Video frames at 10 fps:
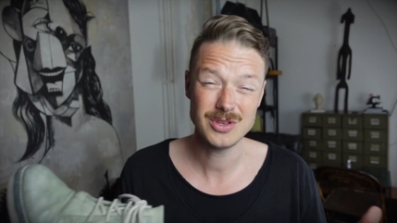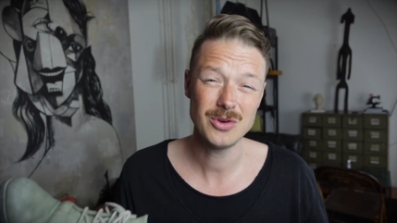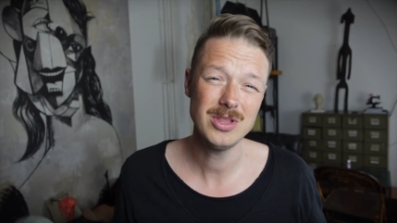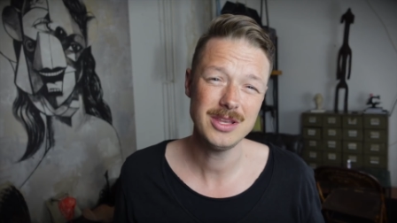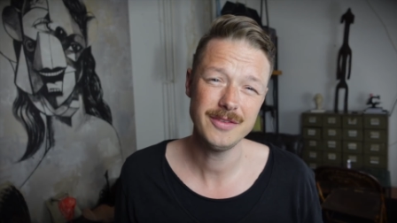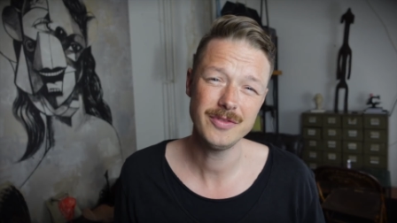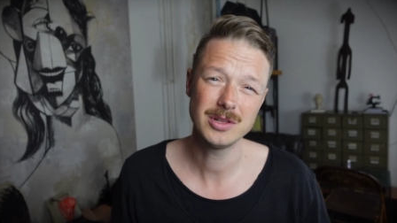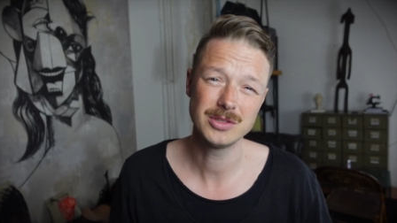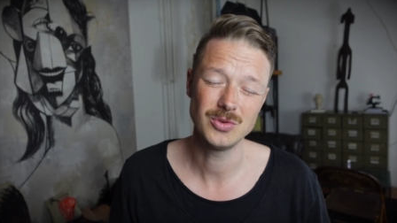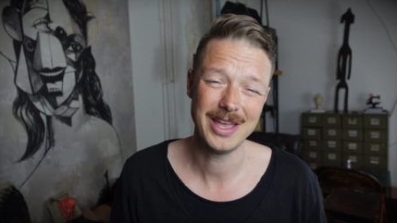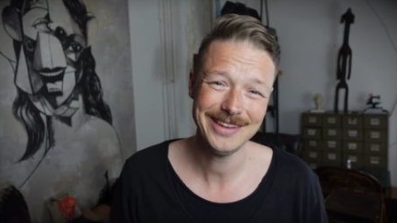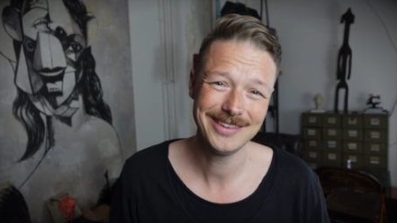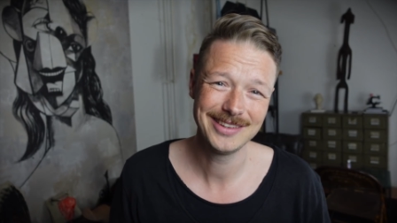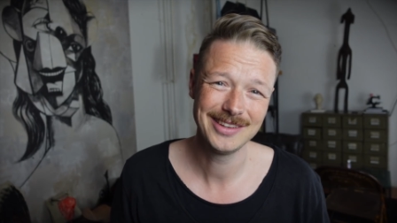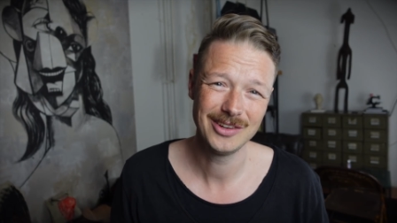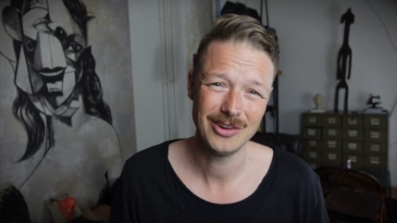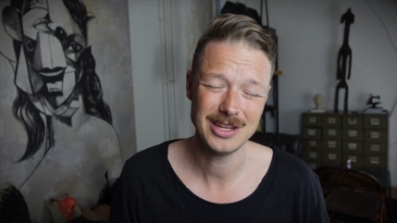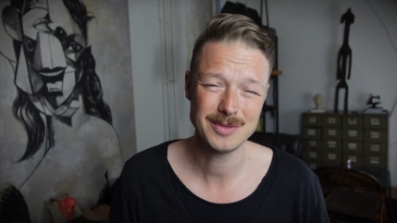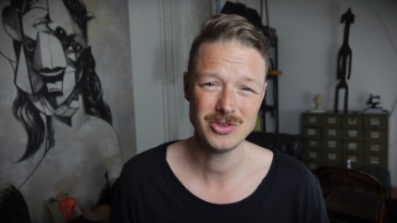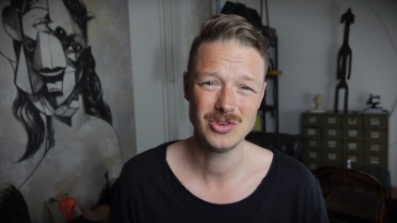are really difficult to get, right?
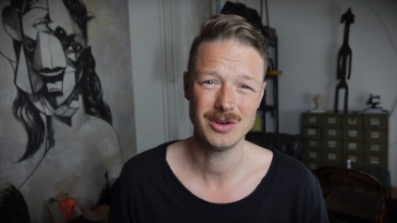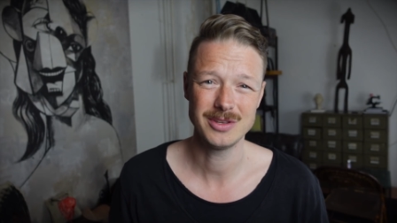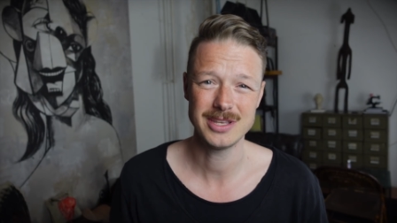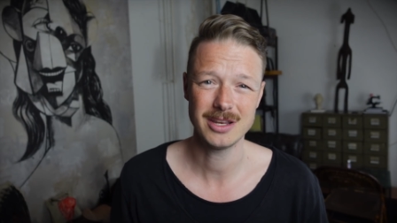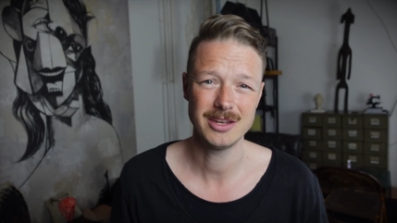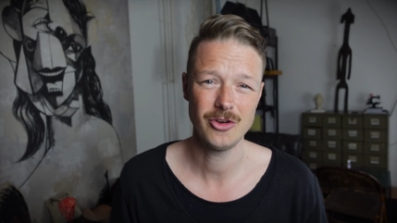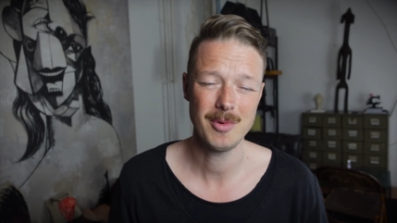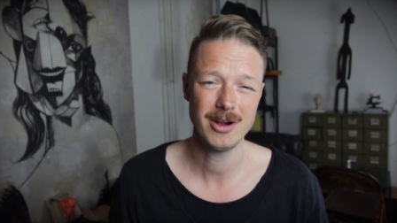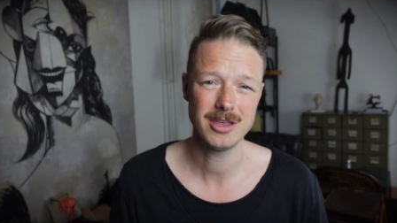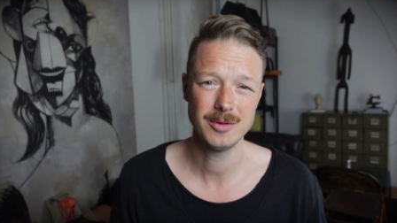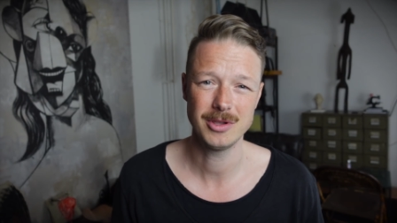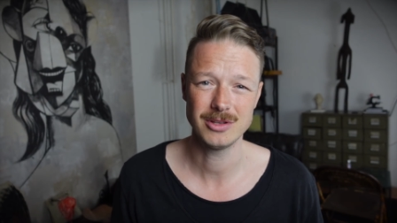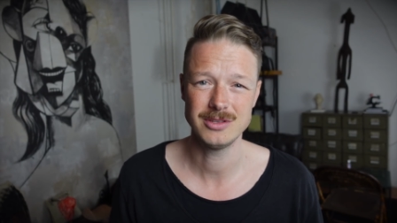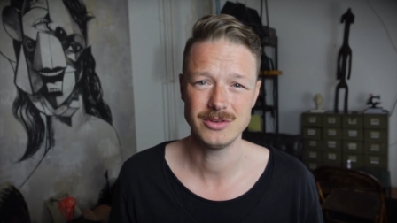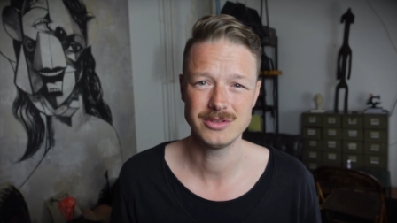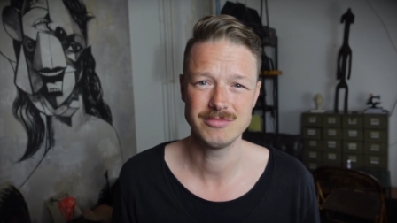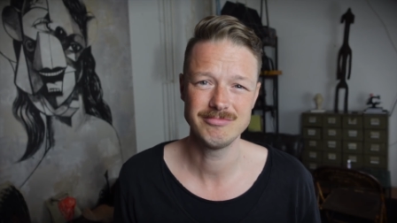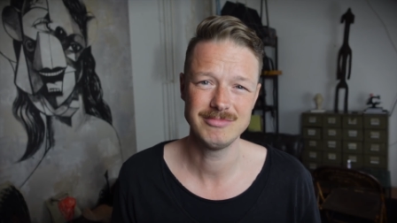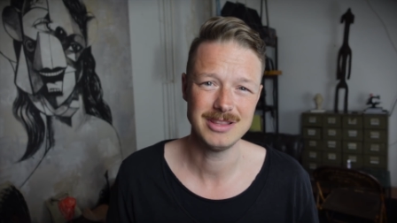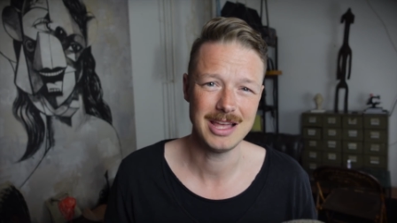Especially on the secondary market, because there's
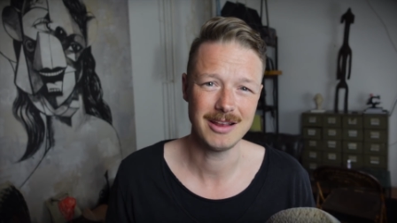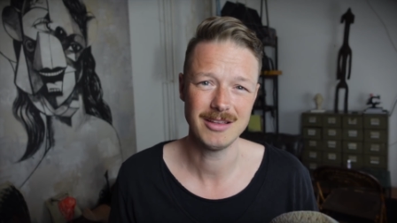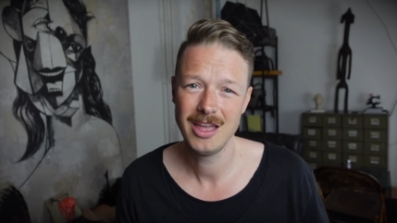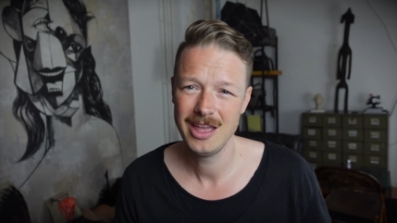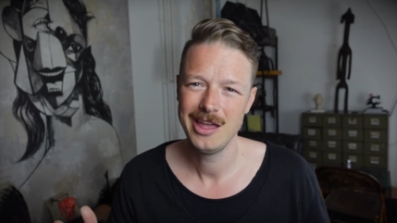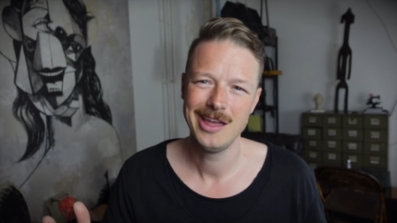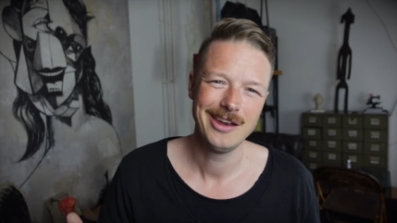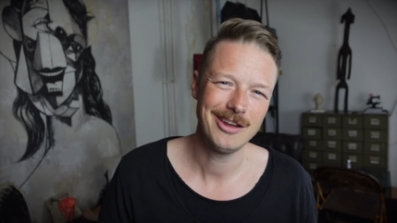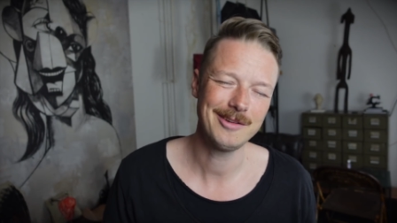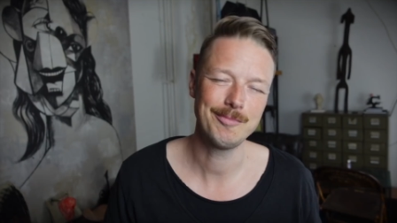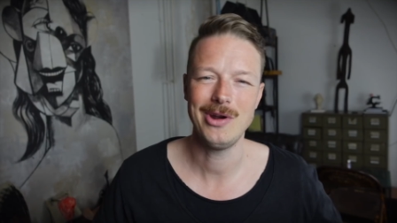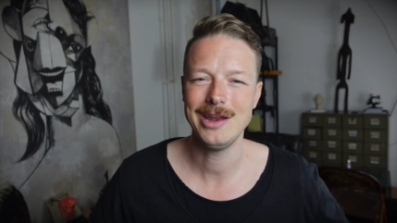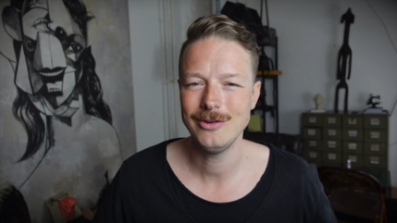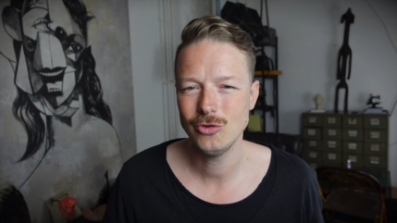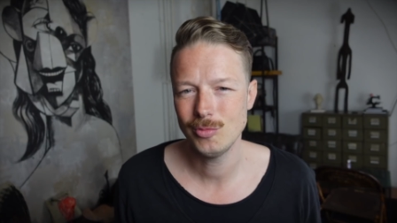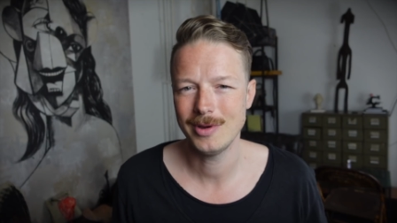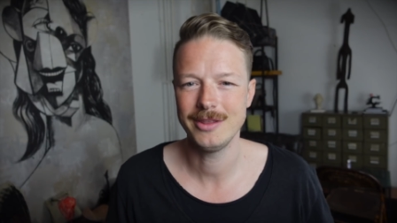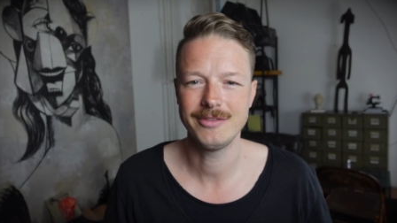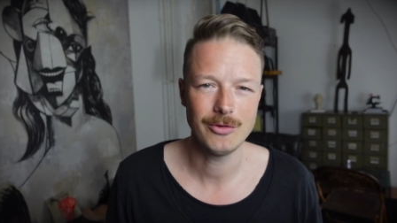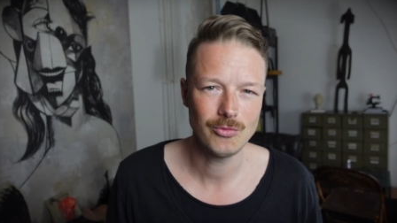like not brand new, but
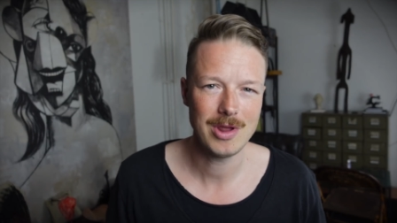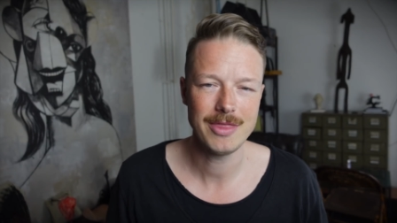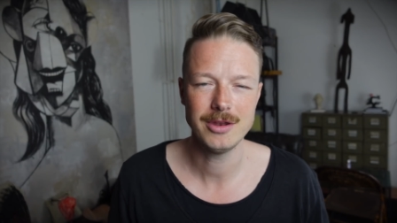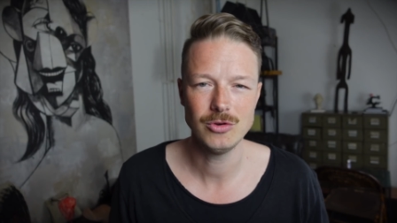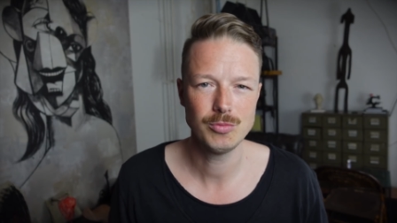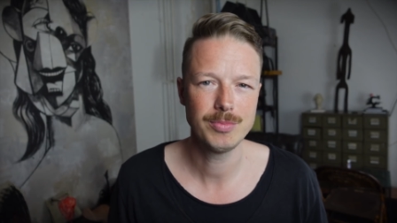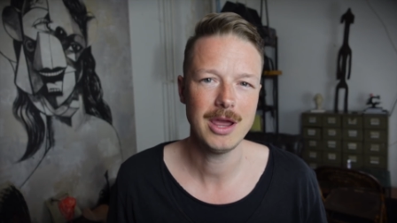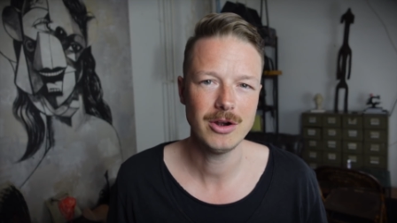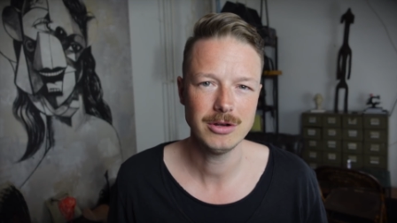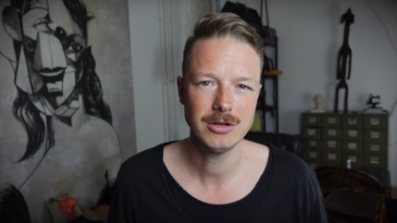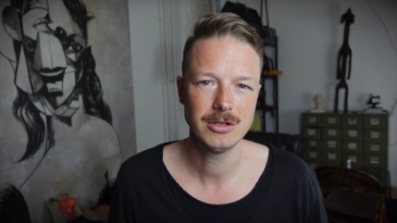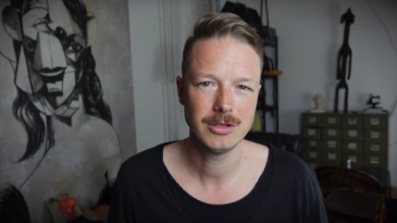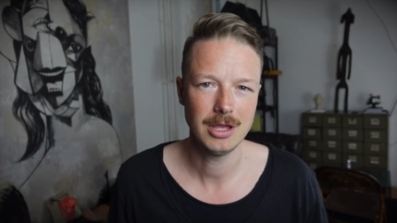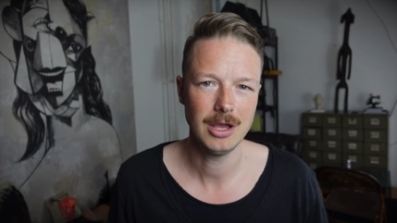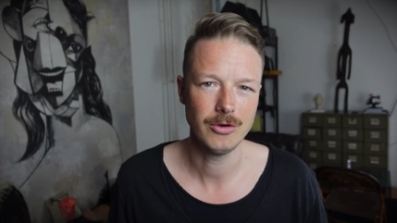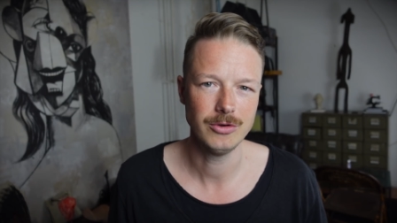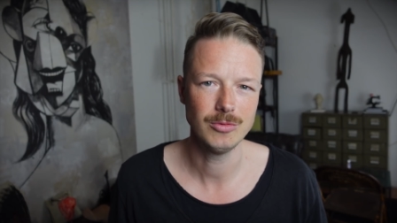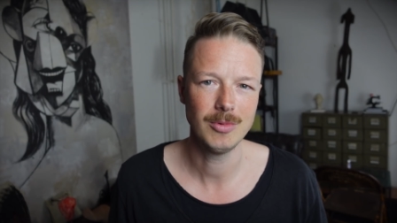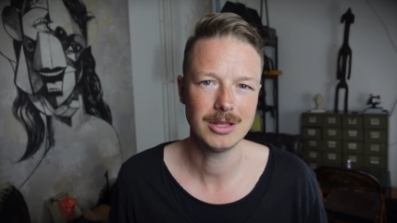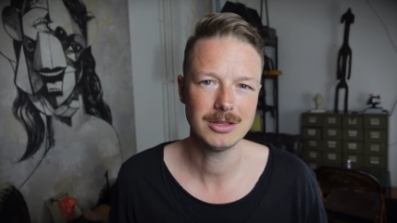it's a rather new pair or new
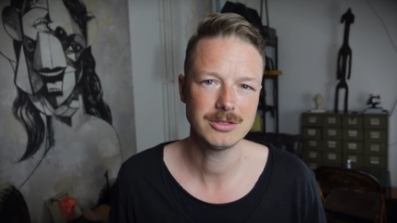model.